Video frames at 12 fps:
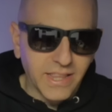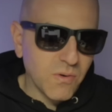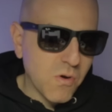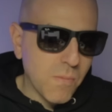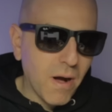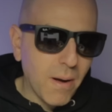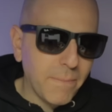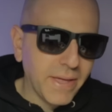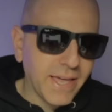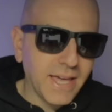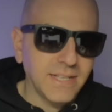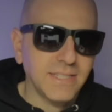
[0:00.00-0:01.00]
and they were
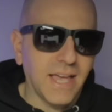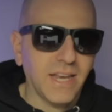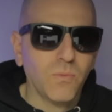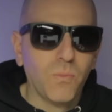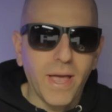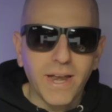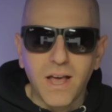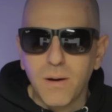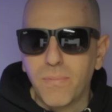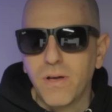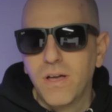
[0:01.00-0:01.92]
pumping it, and it went up